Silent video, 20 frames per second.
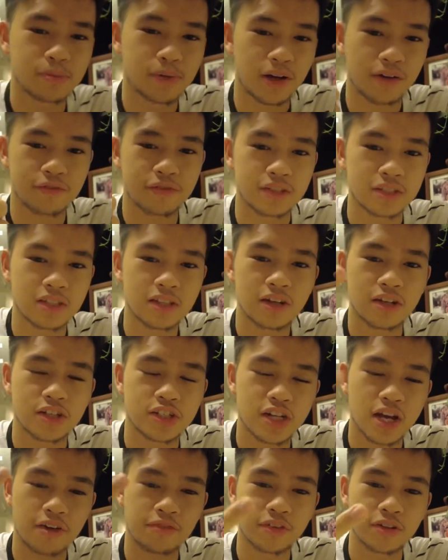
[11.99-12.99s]
breakfast,
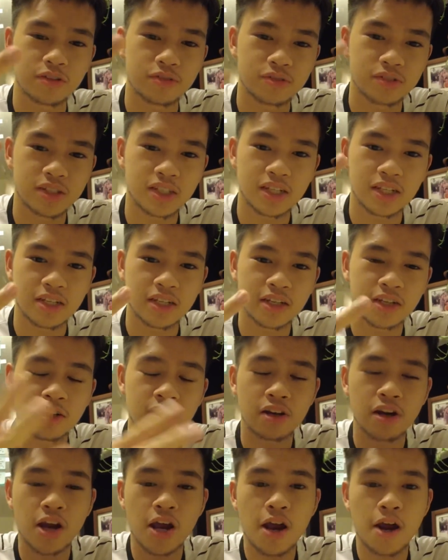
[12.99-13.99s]
lunch, afternoon tea, and dinner.